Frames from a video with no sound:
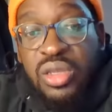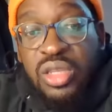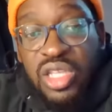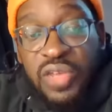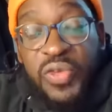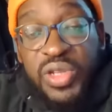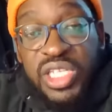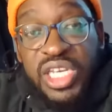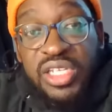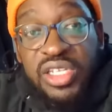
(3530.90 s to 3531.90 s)
The difference
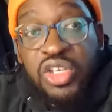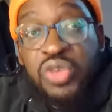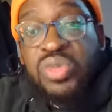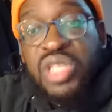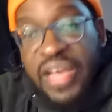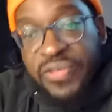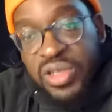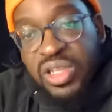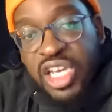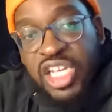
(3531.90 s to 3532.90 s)
is you
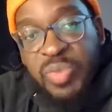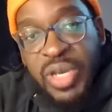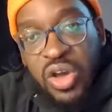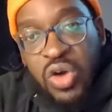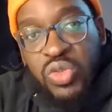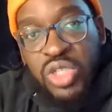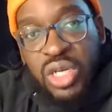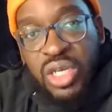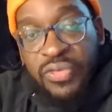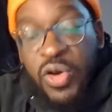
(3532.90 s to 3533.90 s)
definitely expect Holder.
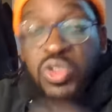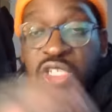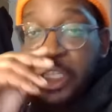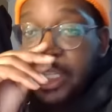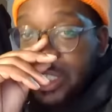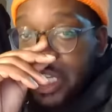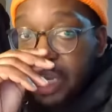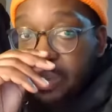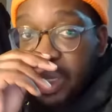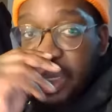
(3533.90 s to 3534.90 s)
If Holder's in the
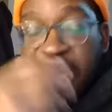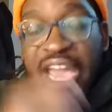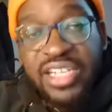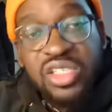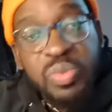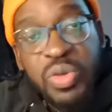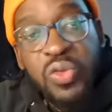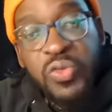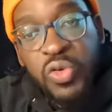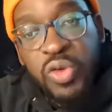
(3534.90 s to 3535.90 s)
team, he has to bowl
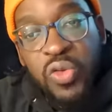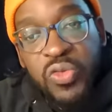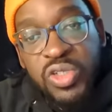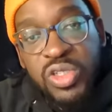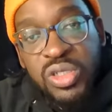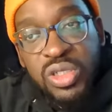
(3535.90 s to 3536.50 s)
4 overs.